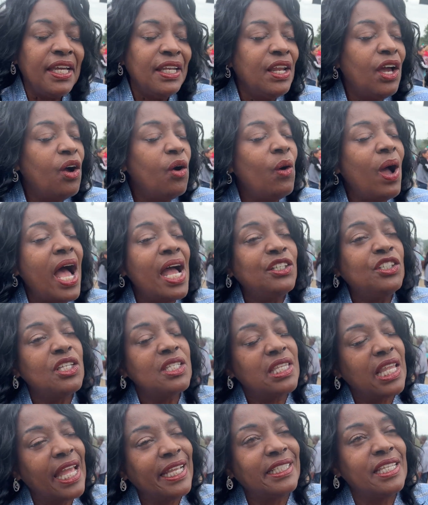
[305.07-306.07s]
You know, I
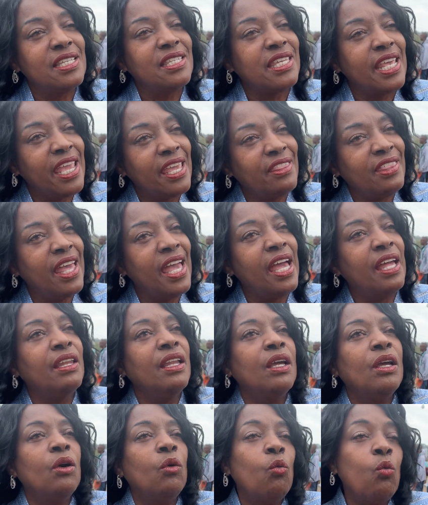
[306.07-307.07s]
just like to say
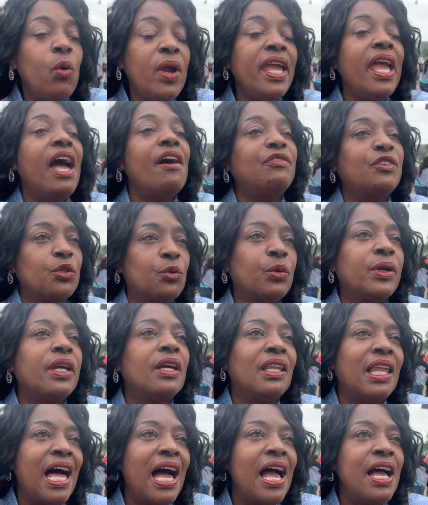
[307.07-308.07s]
that we have to
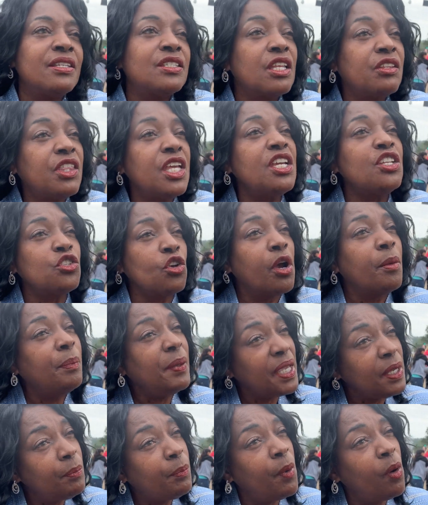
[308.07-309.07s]
realize that these are
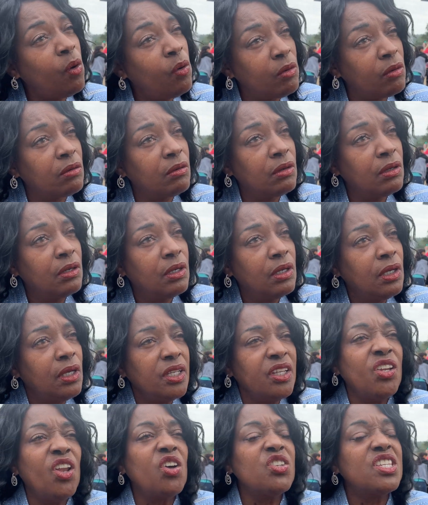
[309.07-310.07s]
people.
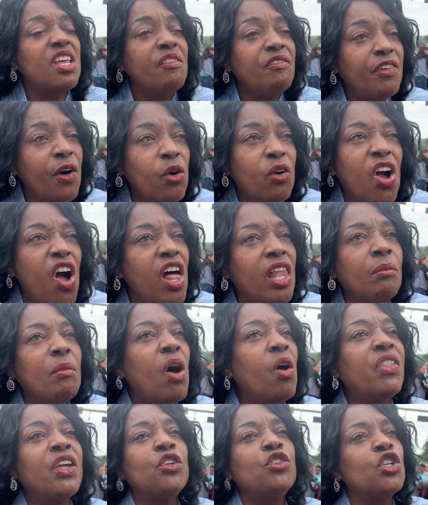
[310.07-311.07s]
You know, some folk call them,
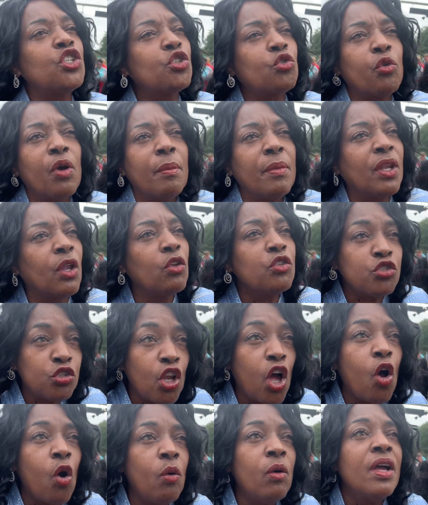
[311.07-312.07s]
oh, they're just criminals.
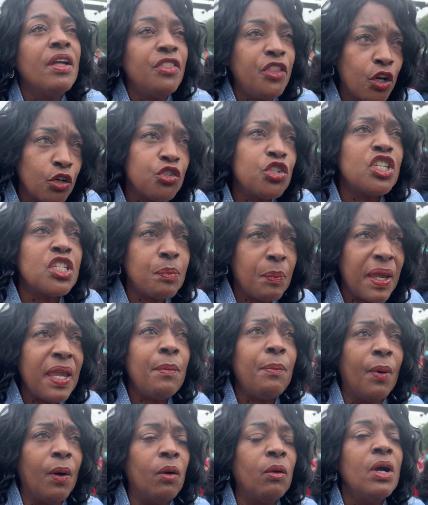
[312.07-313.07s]
No, they're just
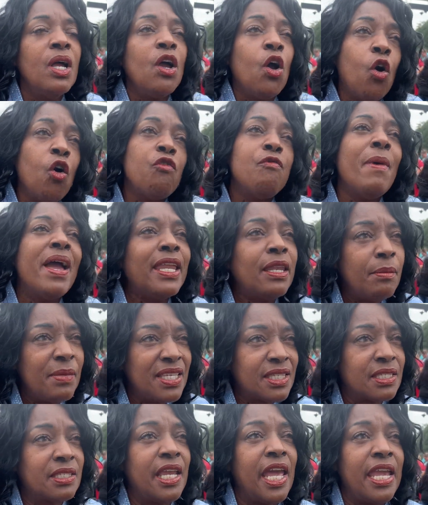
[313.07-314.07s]
people who've made a
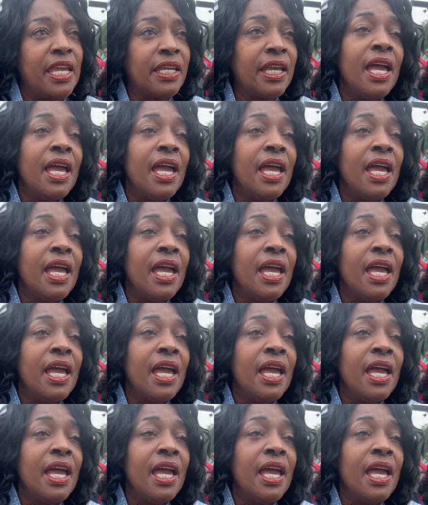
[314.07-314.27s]
mistake.